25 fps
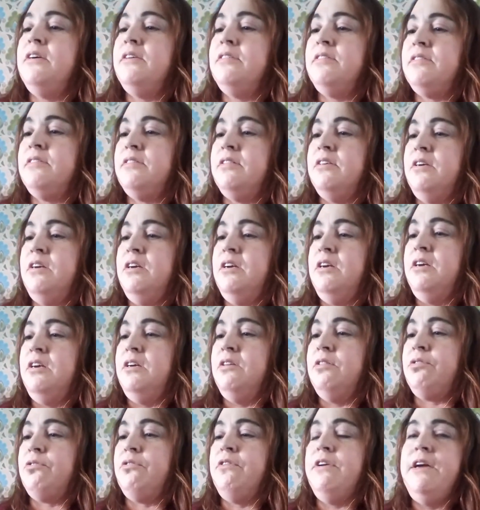It's
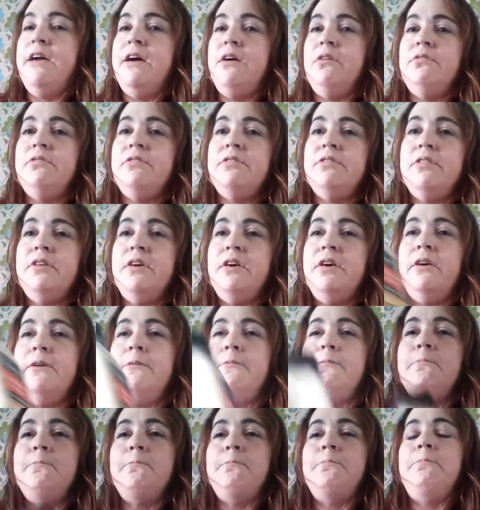the 3-ounce
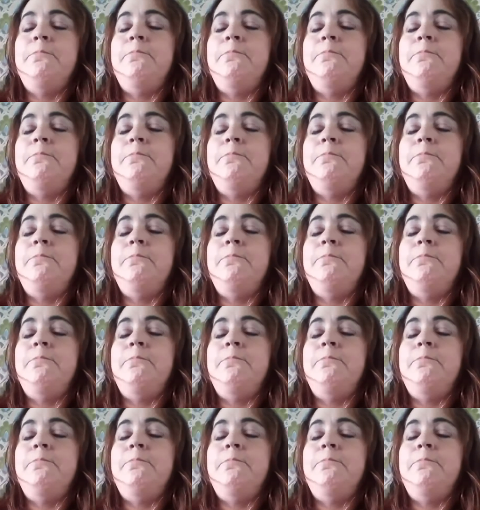thing